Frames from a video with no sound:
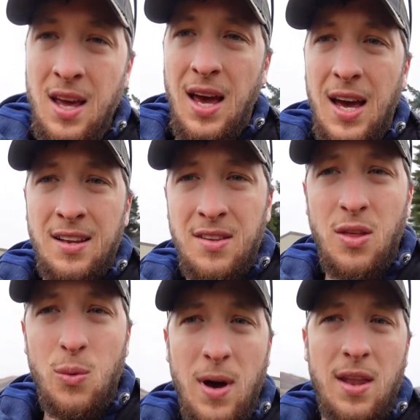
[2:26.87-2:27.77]
and
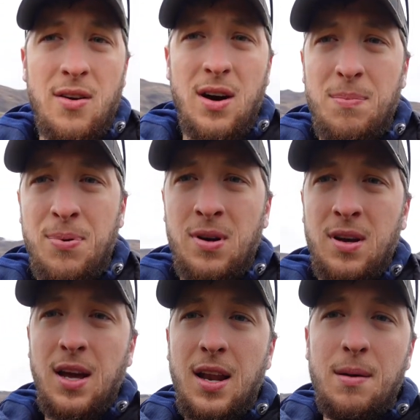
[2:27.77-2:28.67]
the weather up
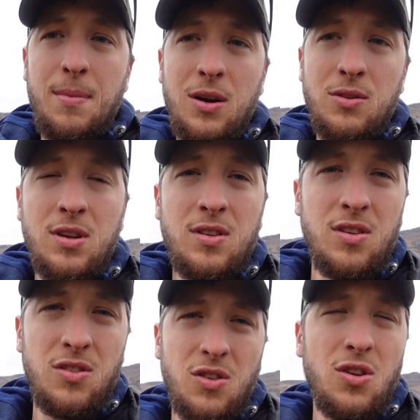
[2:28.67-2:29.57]
in the mountains
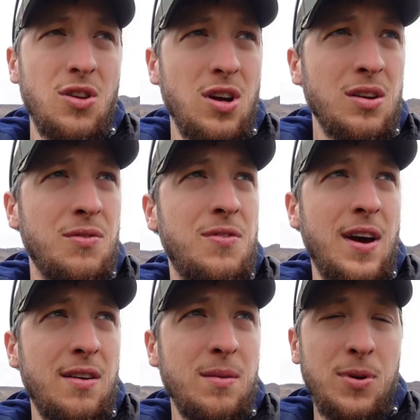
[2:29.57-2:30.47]
is not
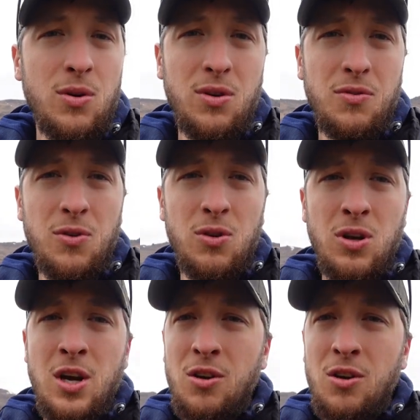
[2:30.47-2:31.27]
very beautiful,